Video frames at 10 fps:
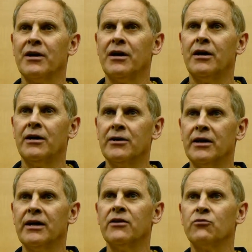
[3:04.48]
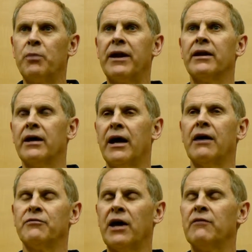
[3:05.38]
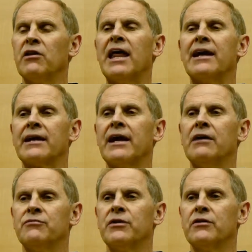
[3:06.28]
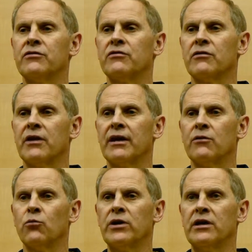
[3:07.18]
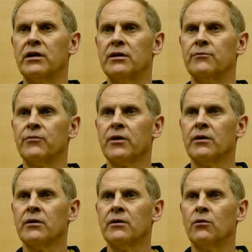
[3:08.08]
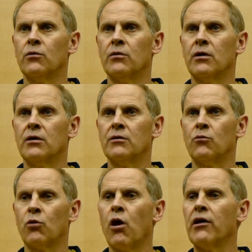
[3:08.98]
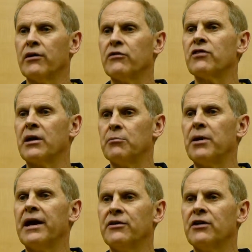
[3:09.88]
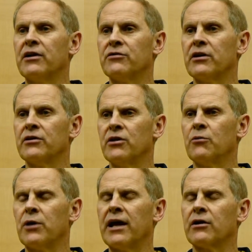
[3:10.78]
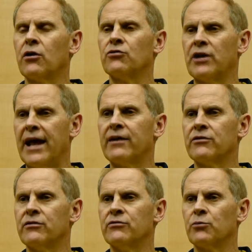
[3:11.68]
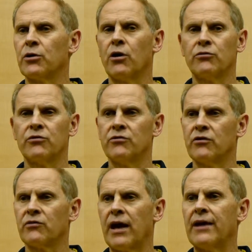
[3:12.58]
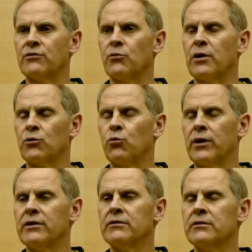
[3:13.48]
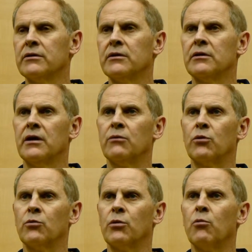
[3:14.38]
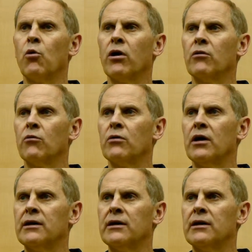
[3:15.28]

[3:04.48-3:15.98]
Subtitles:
I have a lot of confidence that we... We're all on the same page out there. You know, we're not coaching attitudes. We're coaching just guys that want to win. And we're more